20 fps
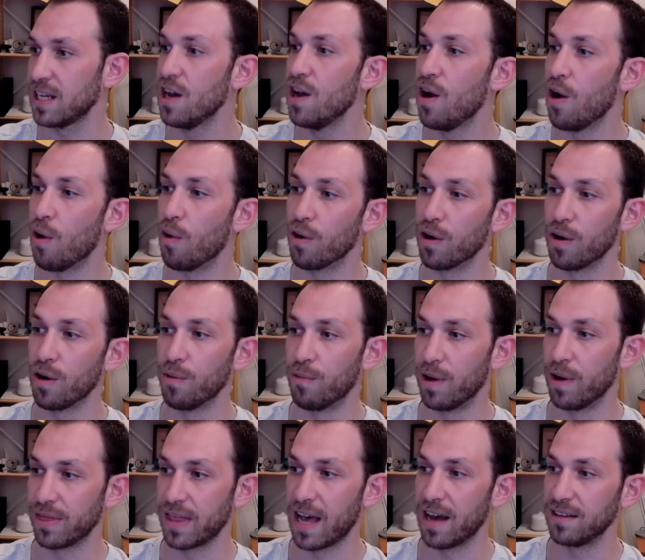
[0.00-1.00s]
or
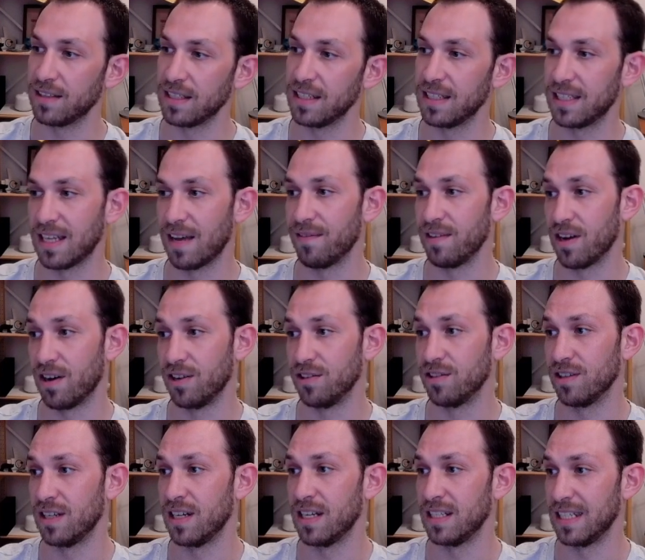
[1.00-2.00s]

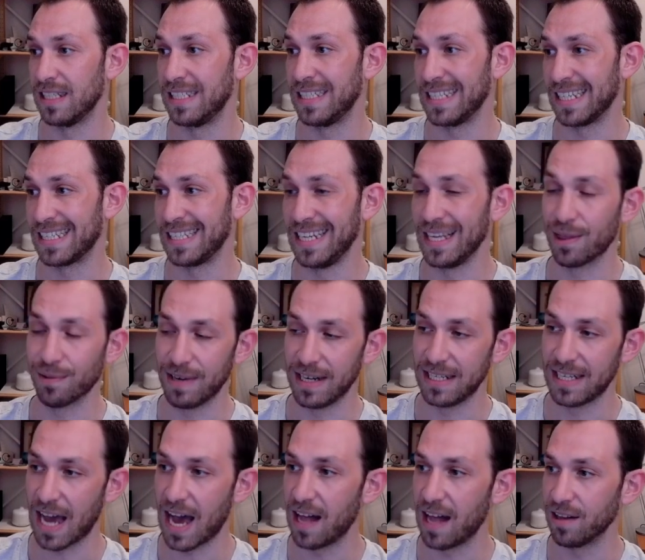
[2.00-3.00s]

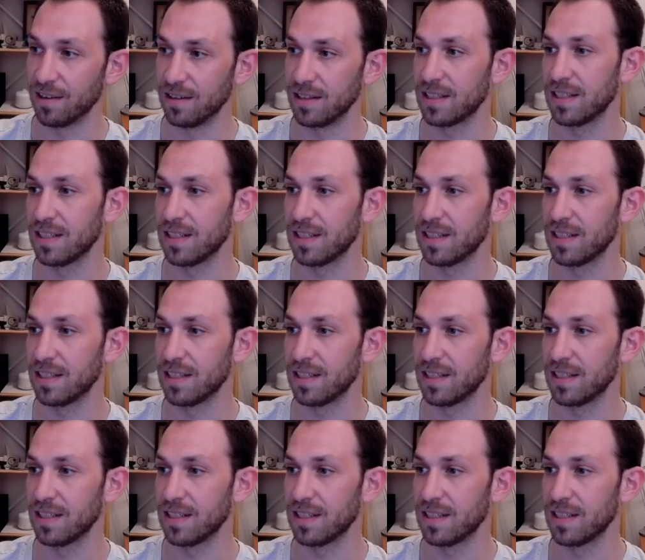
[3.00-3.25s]
$1,763.